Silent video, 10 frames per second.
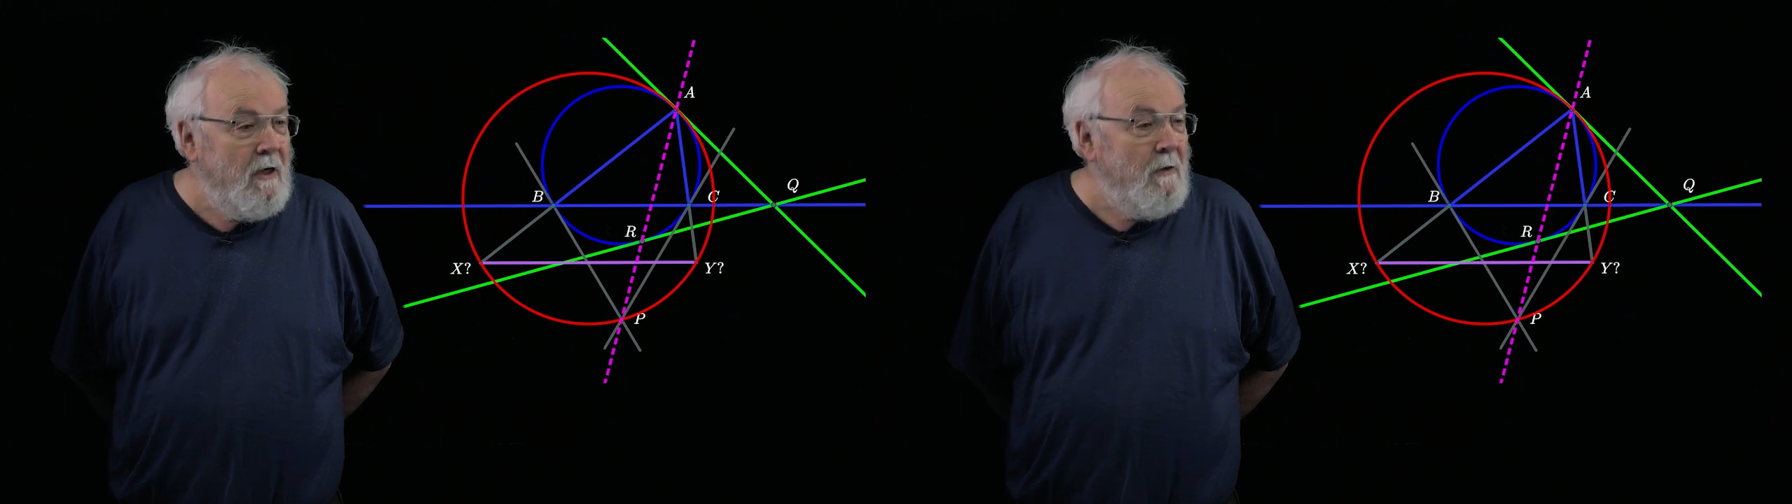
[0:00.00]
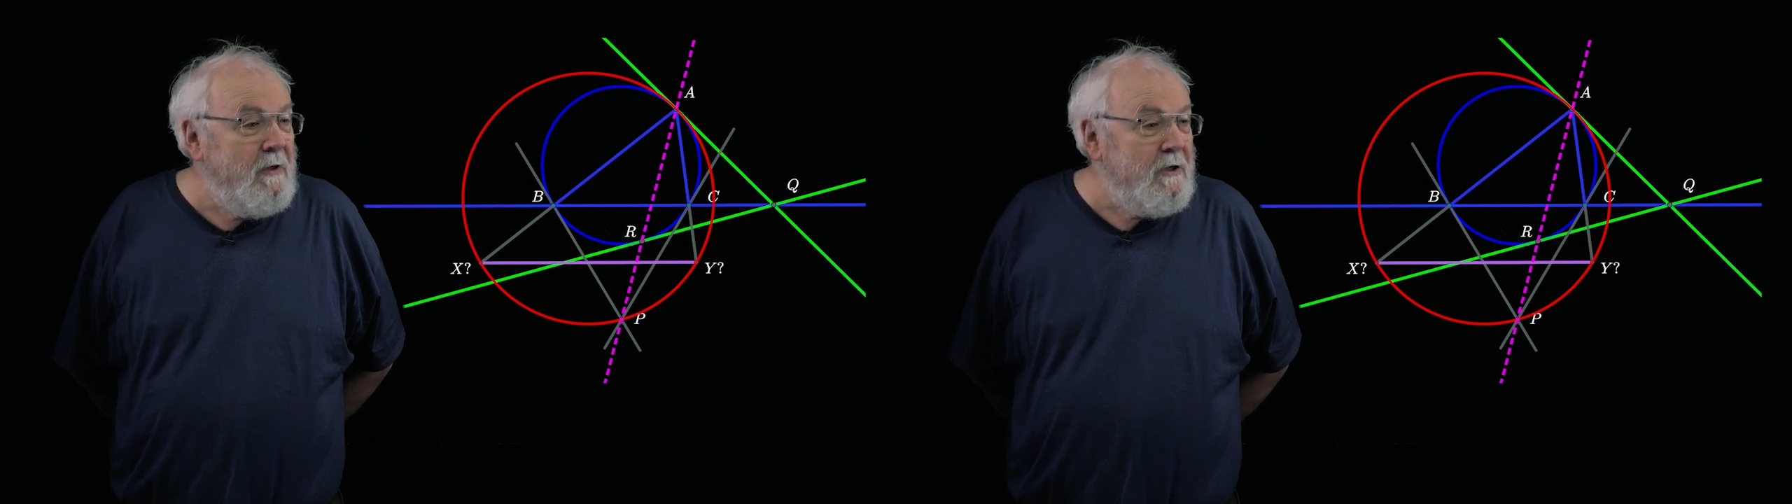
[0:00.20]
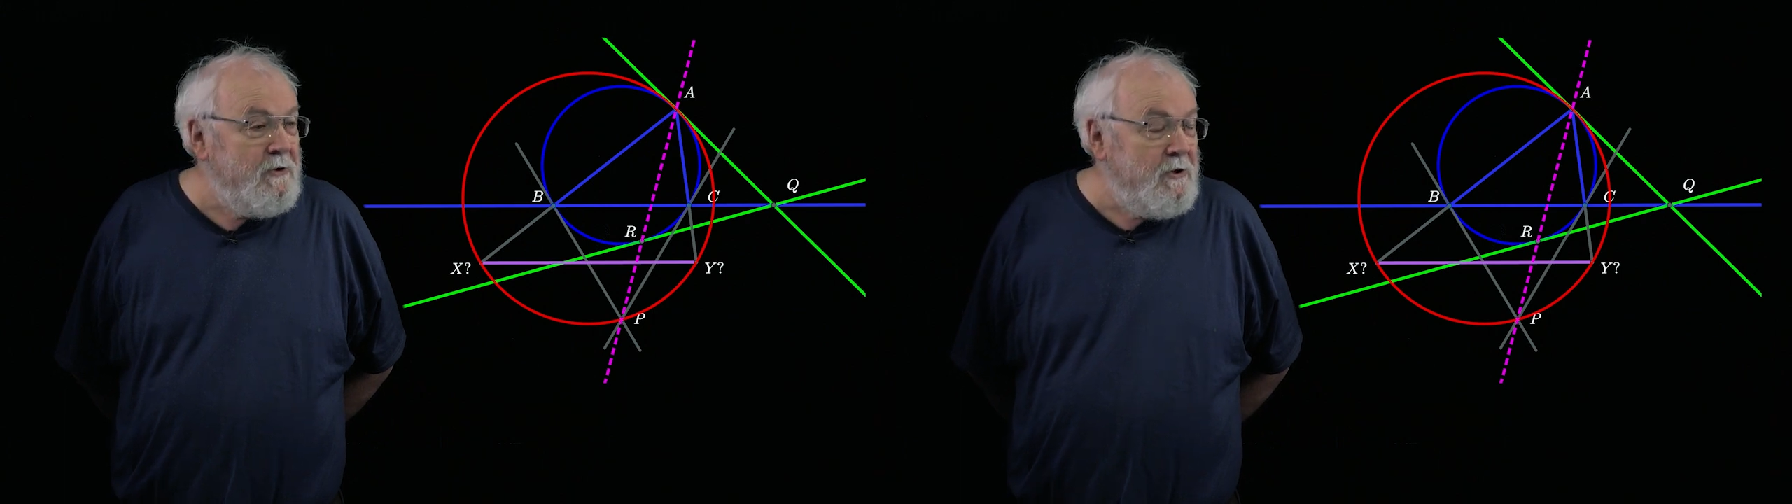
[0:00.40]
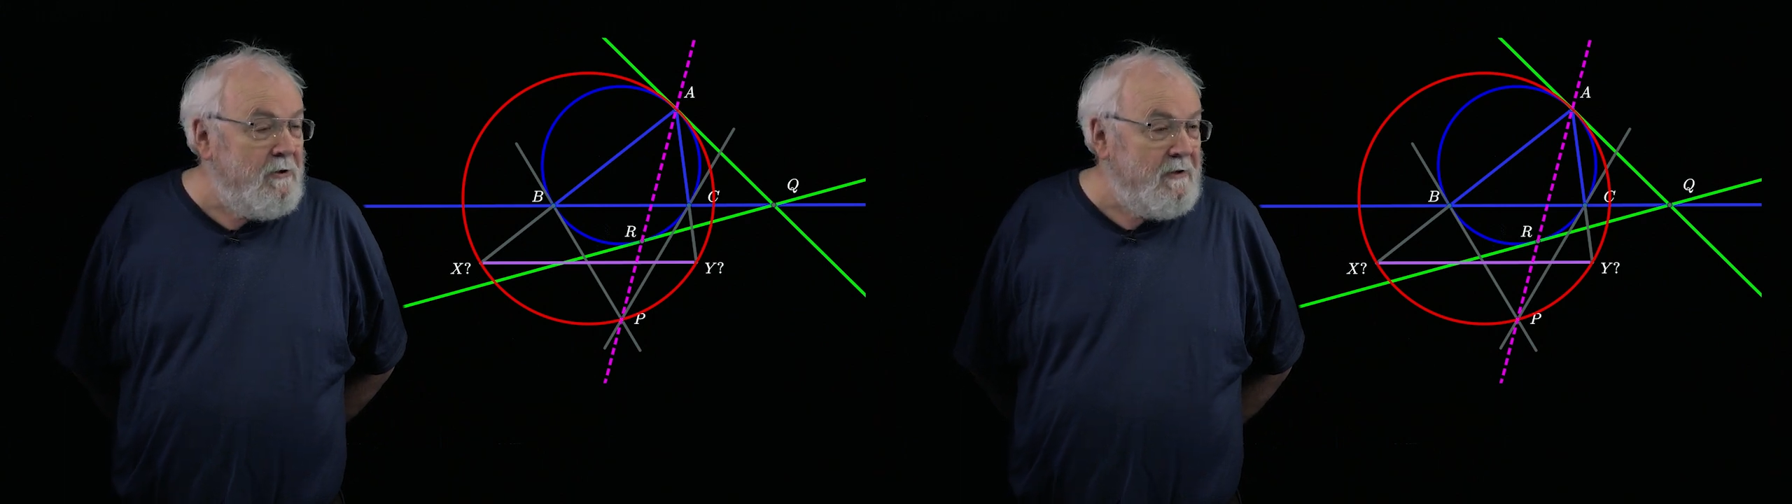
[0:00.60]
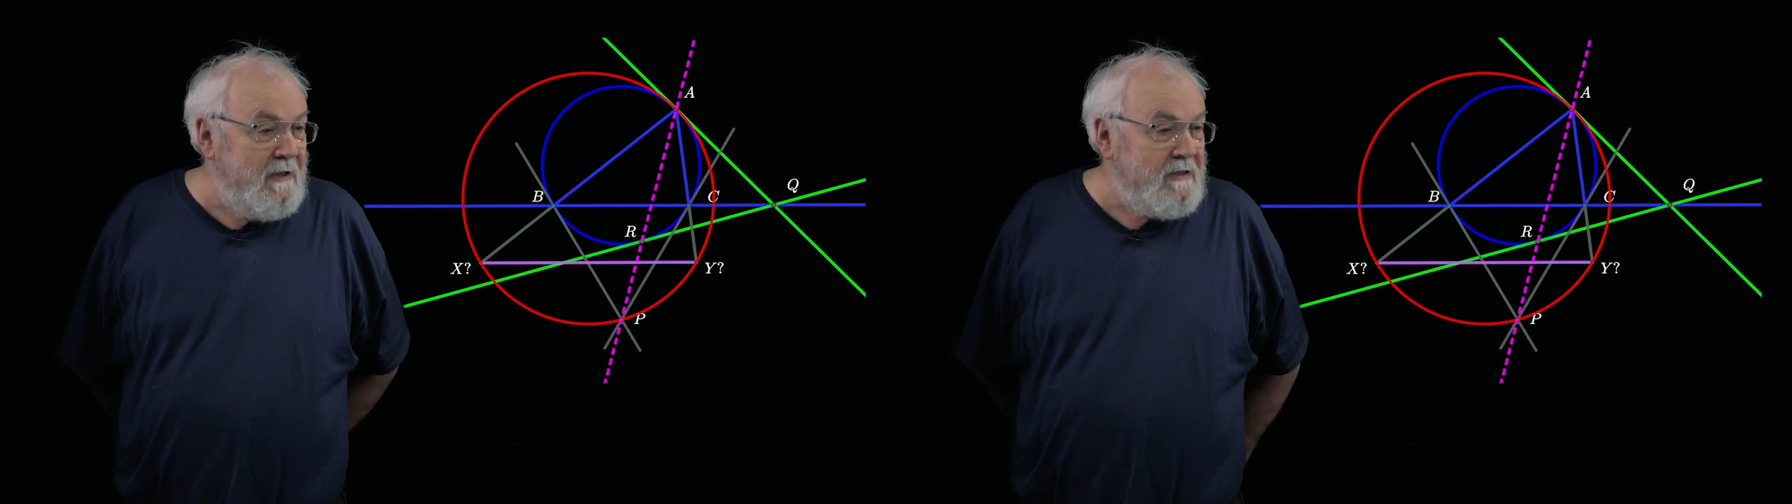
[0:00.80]
And we can
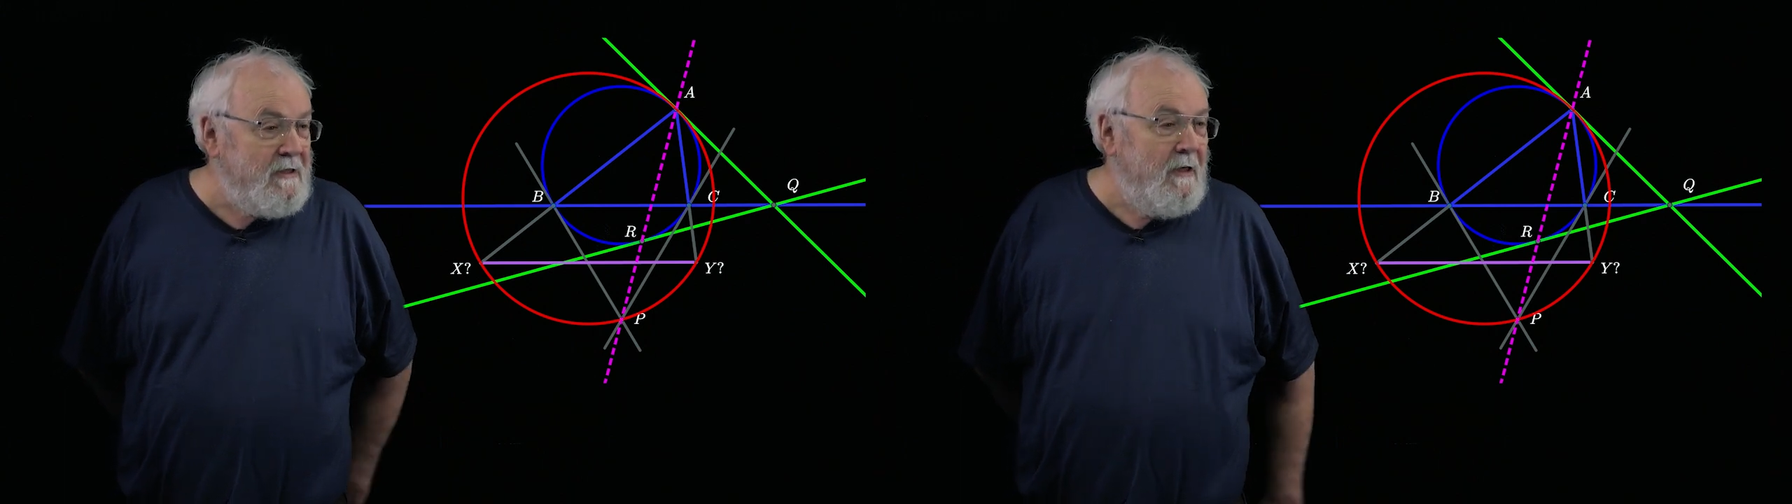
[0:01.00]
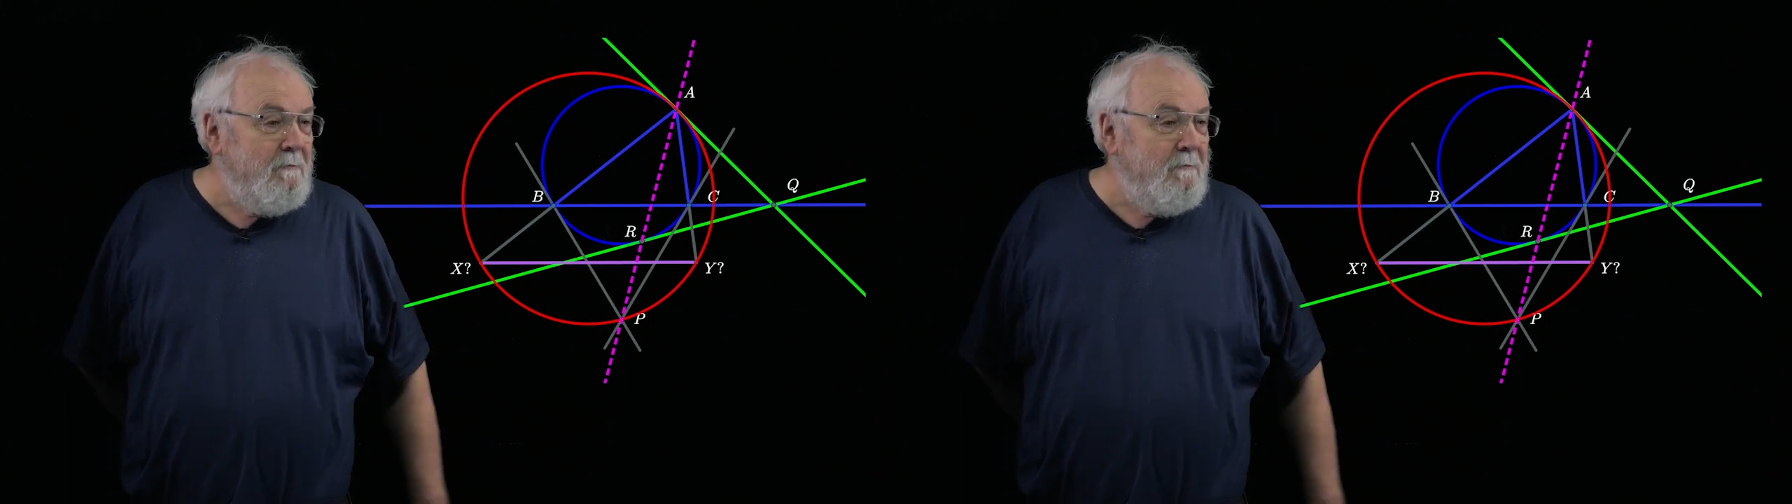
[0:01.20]
do this